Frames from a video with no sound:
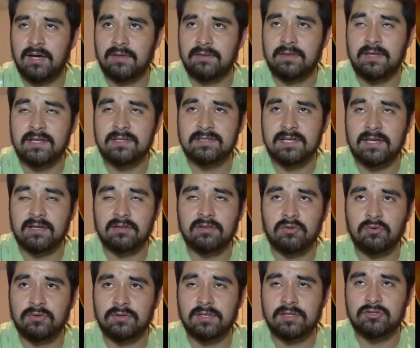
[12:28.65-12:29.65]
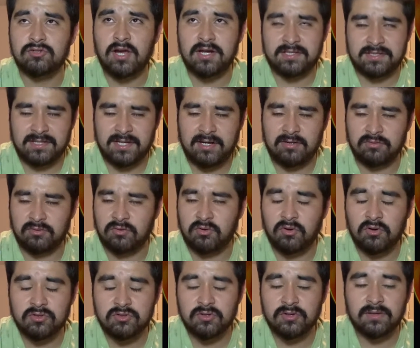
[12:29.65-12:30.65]
These include the tracks entitled
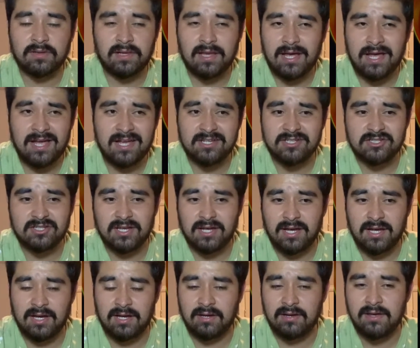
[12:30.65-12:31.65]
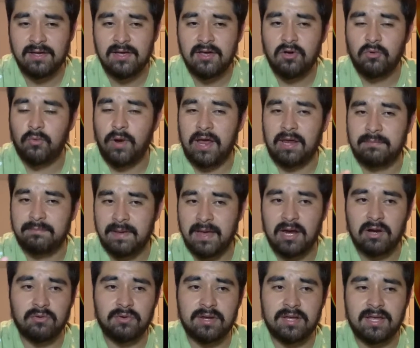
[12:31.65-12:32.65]
Culture Clash, Wayne
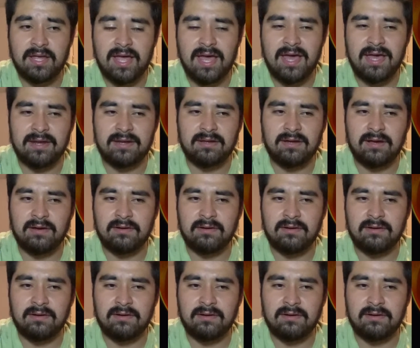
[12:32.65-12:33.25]
Perry, and